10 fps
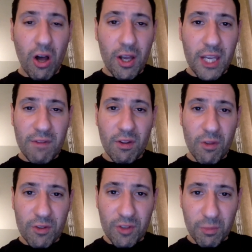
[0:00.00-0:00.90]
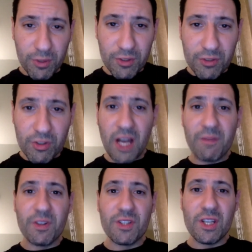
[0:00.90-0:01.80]
Even though those are personal
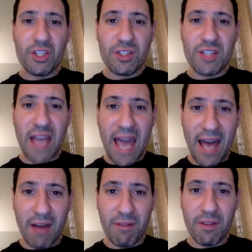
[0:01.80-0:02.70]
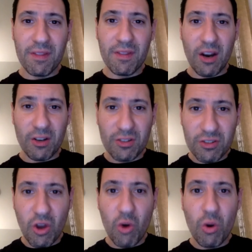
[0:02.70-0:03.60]
conversations to have, they are
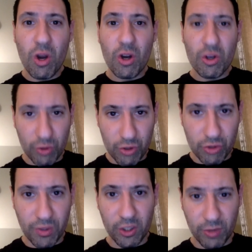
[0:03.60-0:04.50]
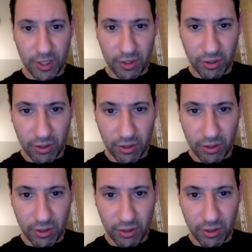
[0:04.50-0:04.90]
so crucial and critical.